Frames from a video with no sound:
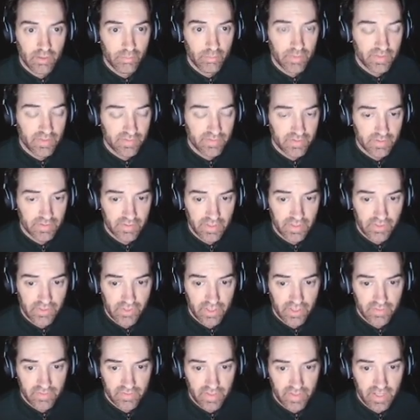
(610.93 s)
but it's the only
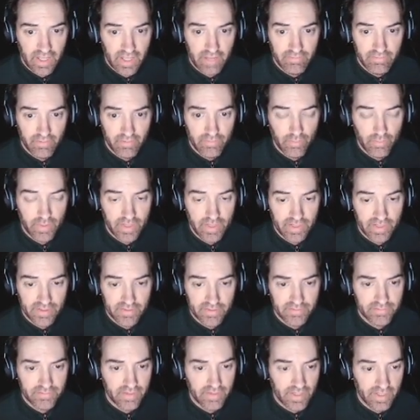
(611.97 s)
chance I have of winning
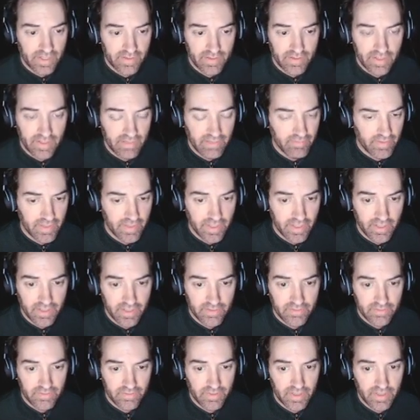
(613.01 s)
this fight, and even then
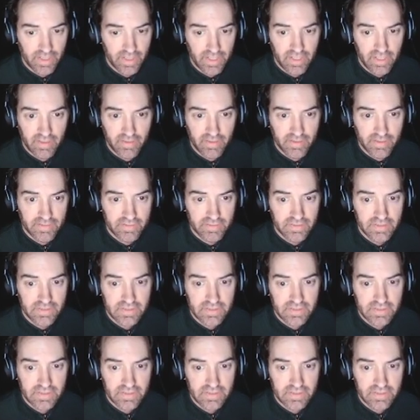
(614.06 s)
it's ridiculous.